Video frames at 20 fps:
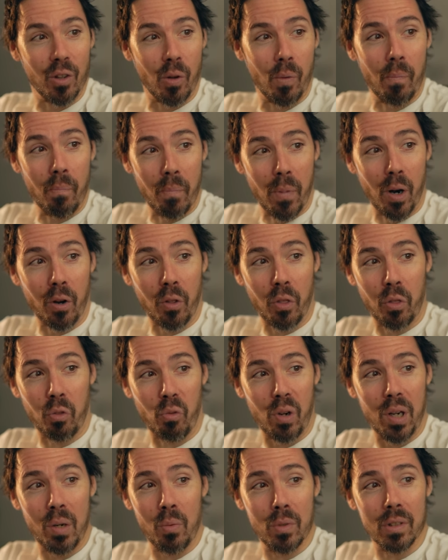So Mark
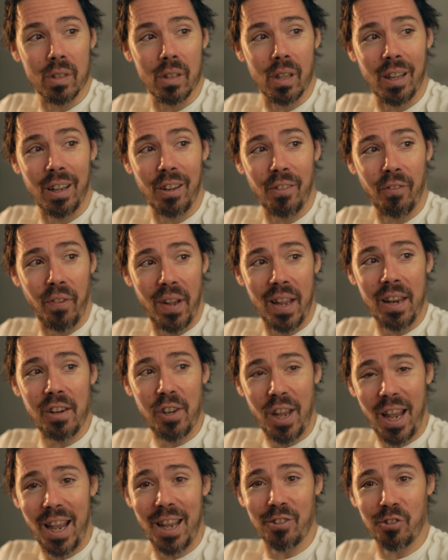III was like
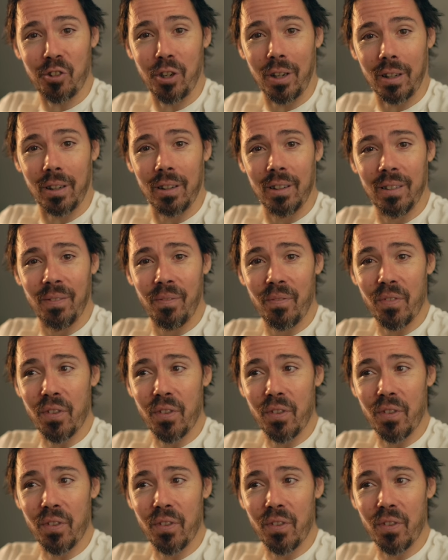fantastic.